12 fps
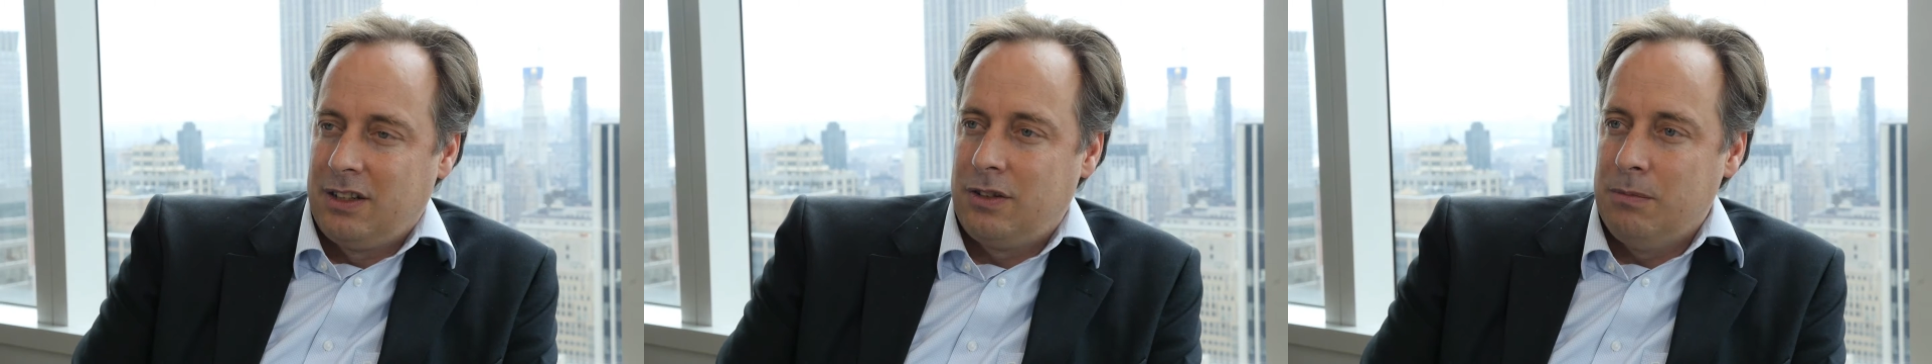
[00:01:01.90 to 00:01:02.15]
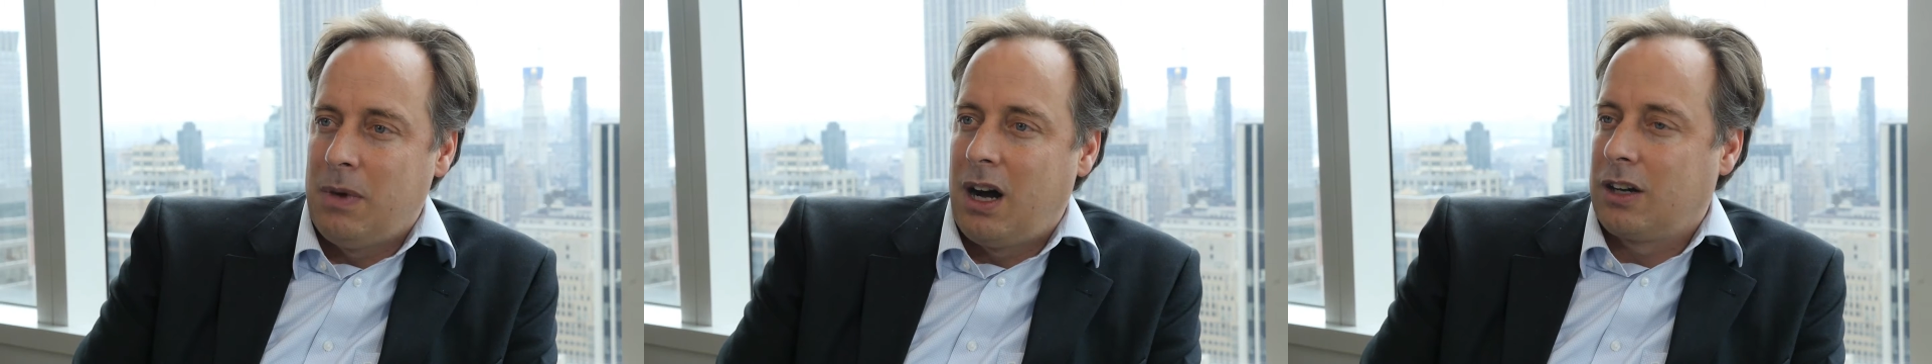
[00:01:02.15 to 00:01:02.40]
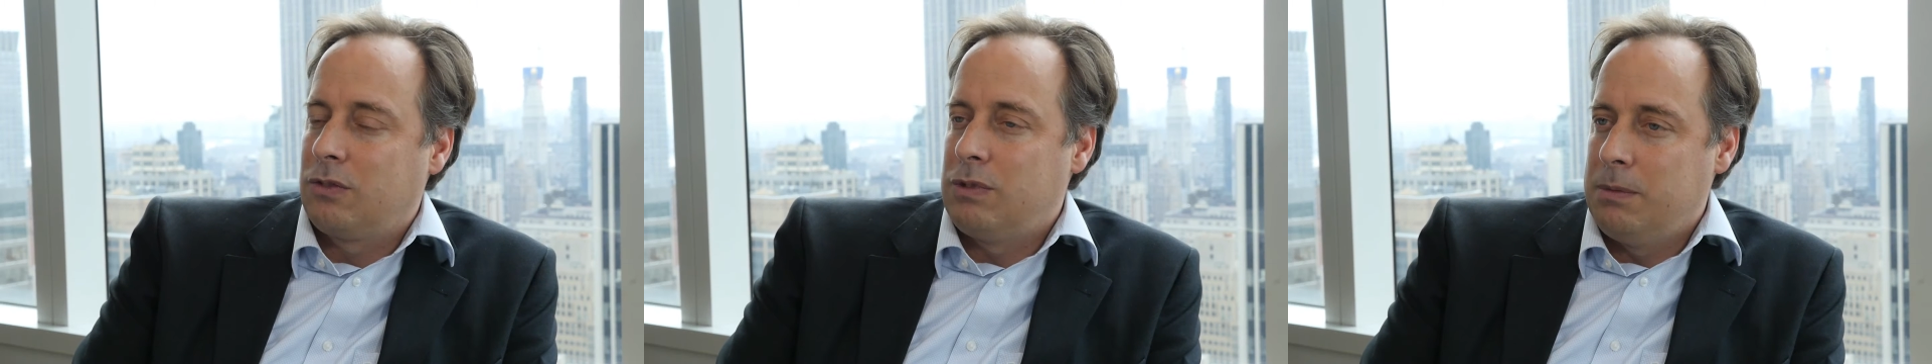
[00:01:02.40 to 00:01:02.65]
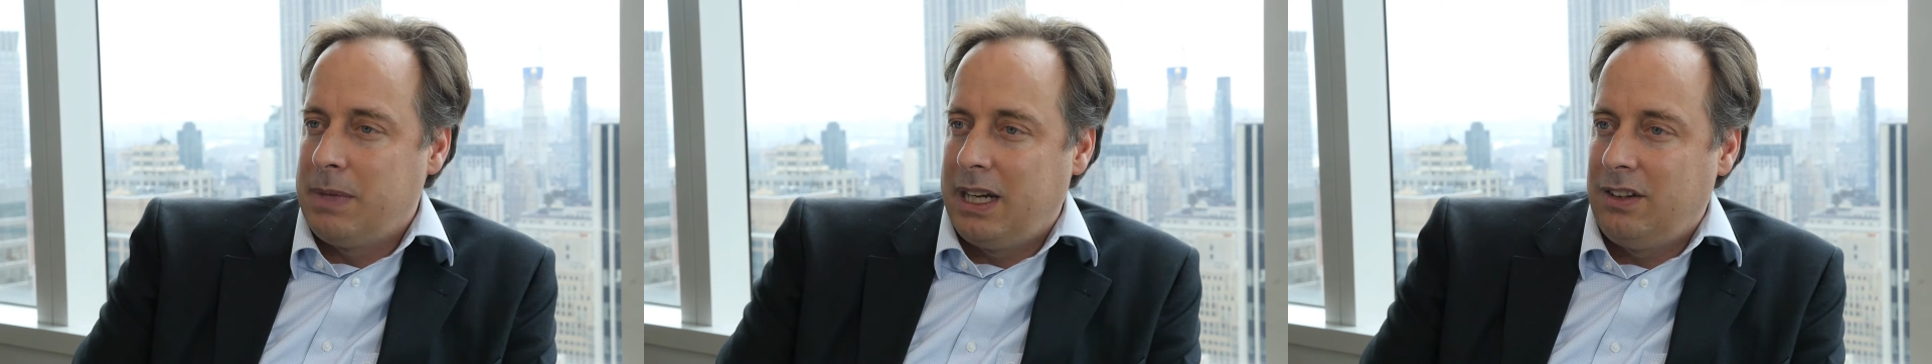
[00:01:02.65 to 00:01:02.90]
the market
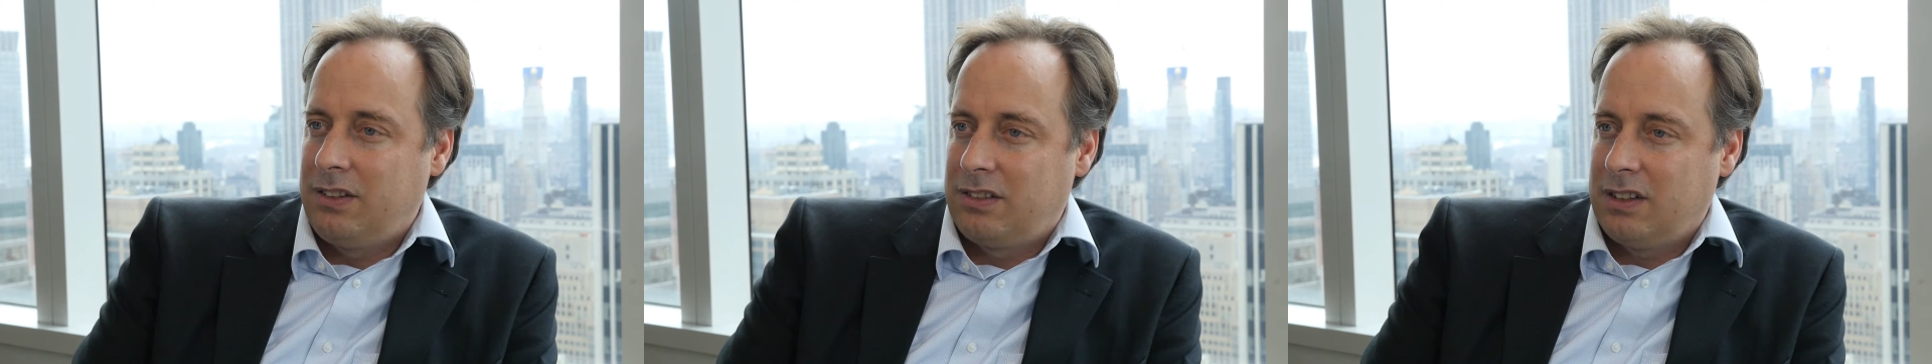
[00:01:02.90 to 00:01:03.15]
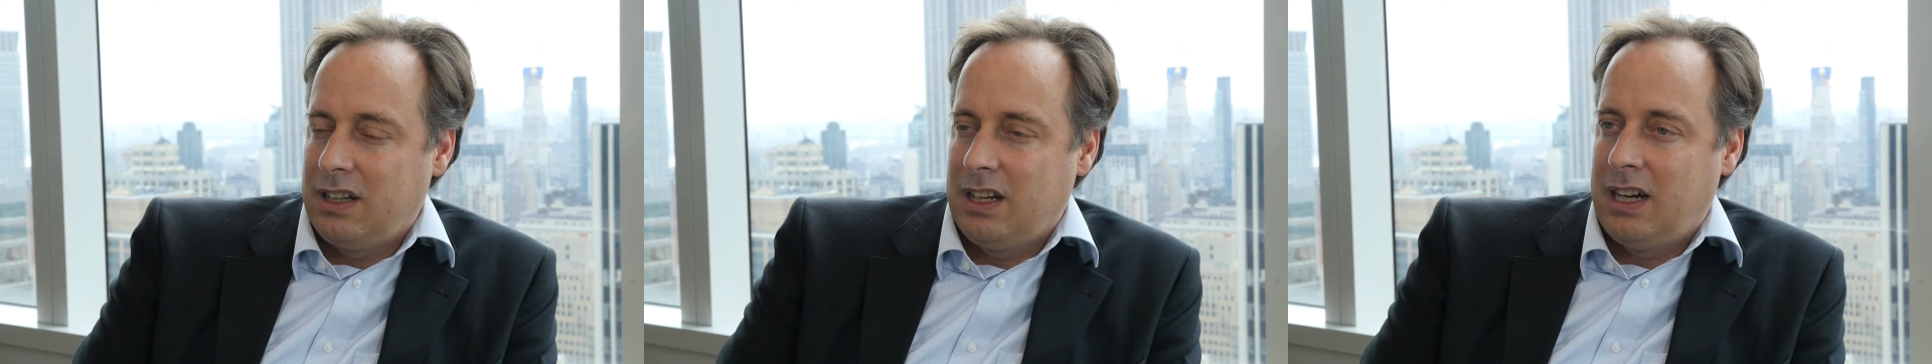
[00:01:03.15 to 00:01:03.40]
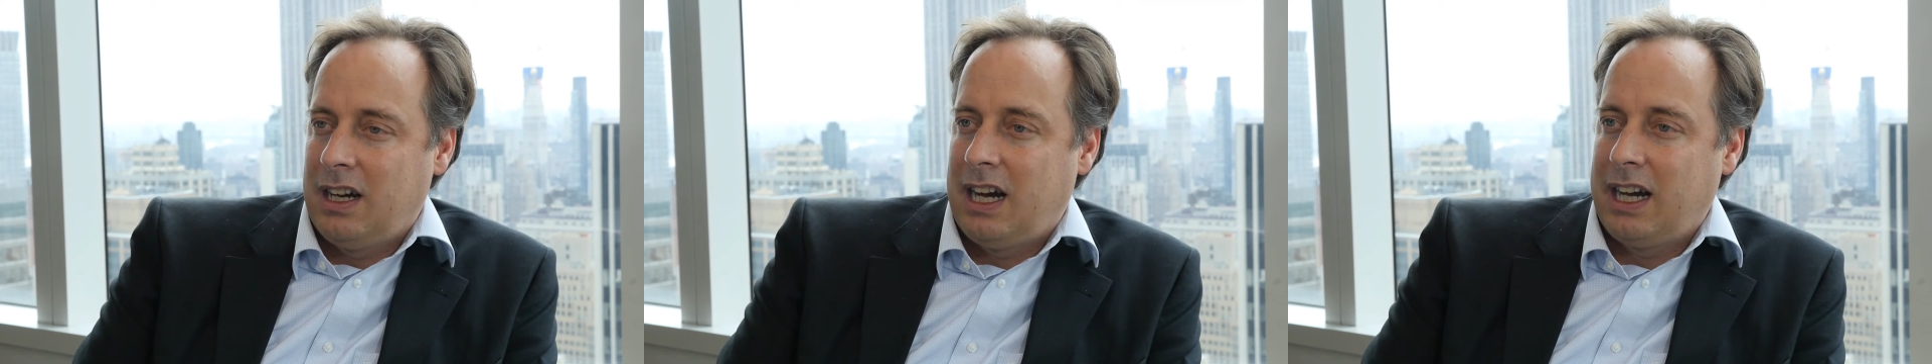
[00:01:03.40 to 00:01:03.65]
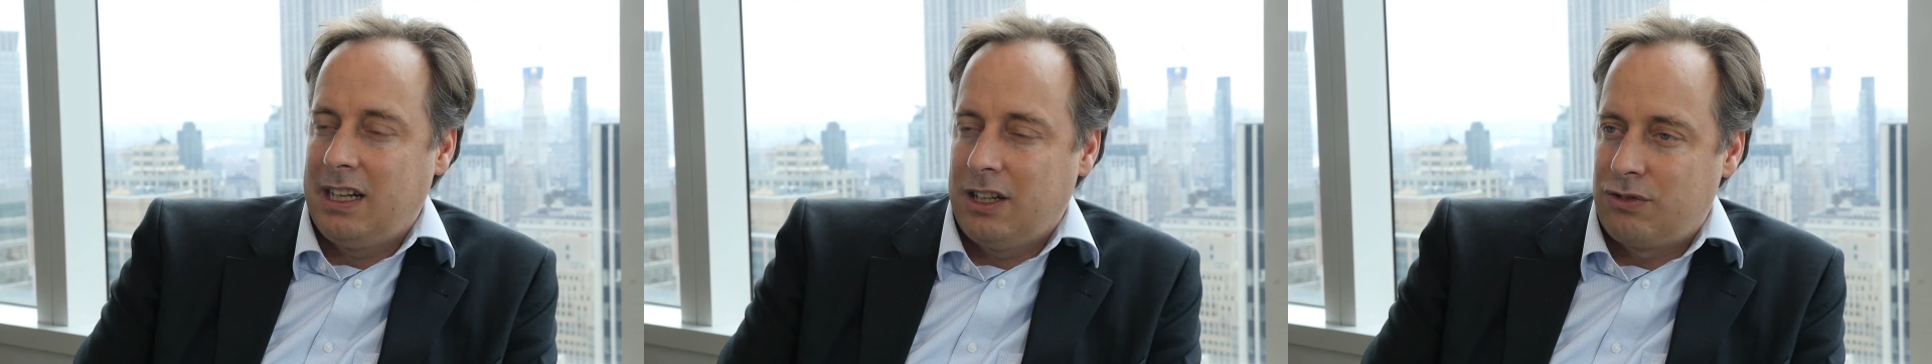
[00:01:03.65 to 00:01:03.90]
remains uh, highly